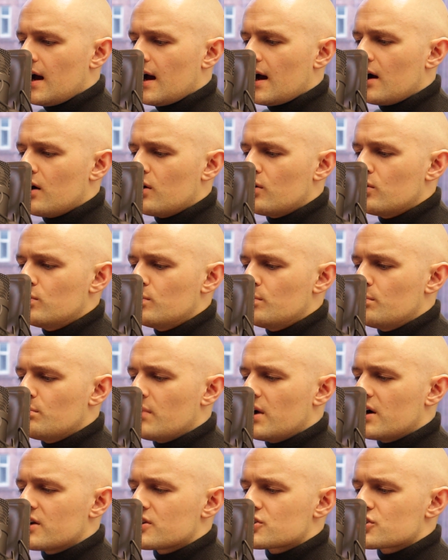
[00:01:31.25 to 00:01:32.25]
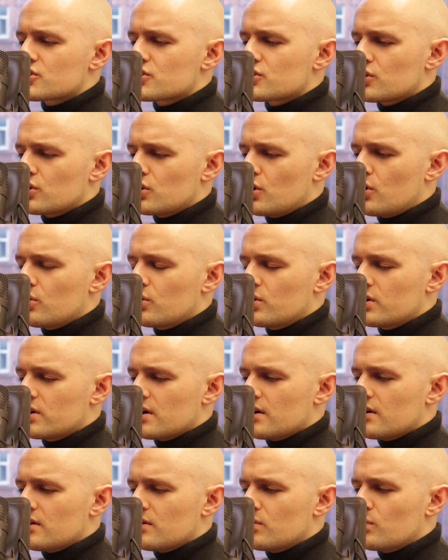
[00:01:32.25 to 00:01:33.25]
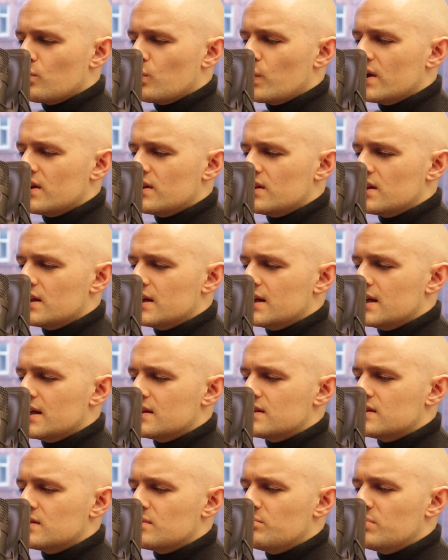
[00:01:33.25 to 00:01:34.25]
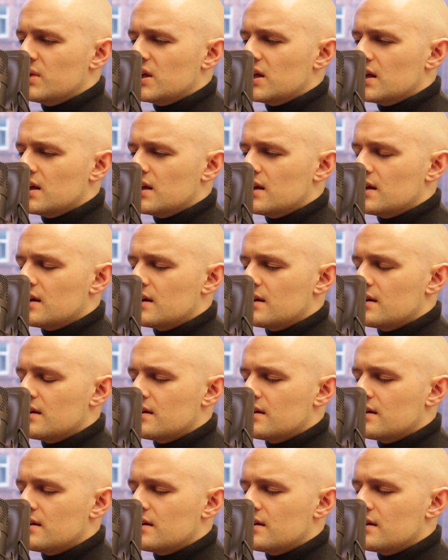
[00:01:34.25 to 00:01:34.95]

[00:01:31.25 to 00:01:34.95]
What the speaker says: How much longer will it be?